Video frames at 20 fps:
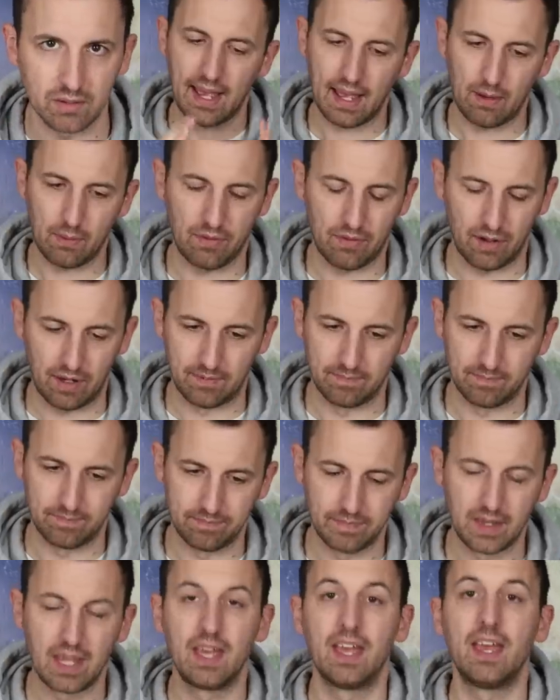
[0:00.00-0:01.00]
However,
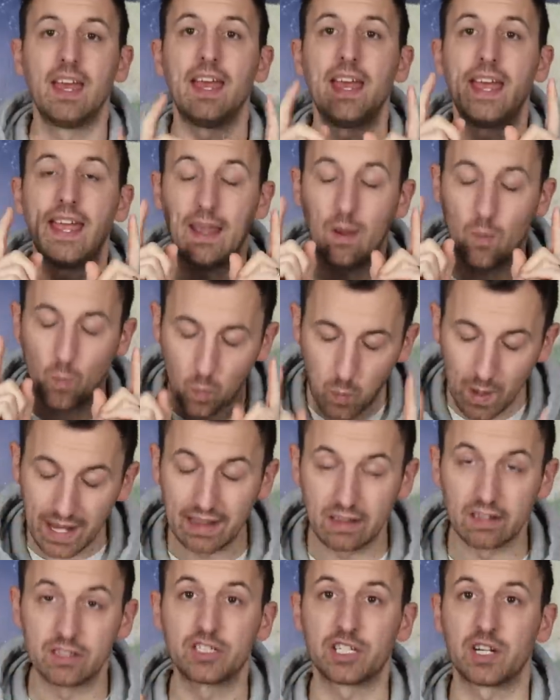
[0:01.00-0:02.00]
it
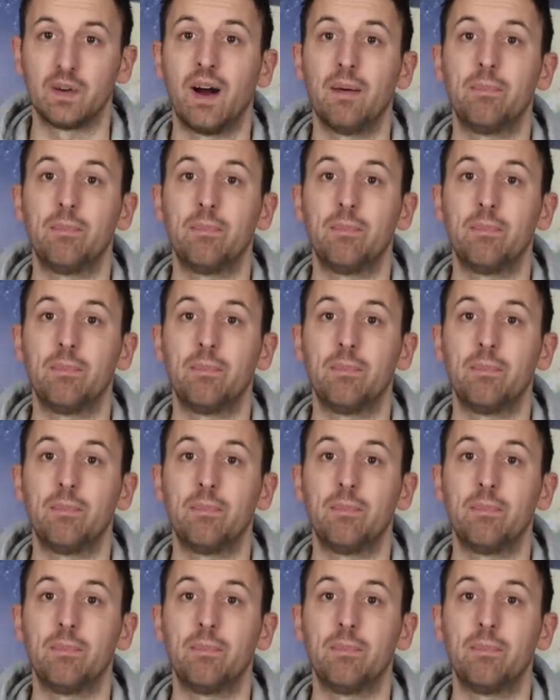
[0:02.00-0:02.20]
will show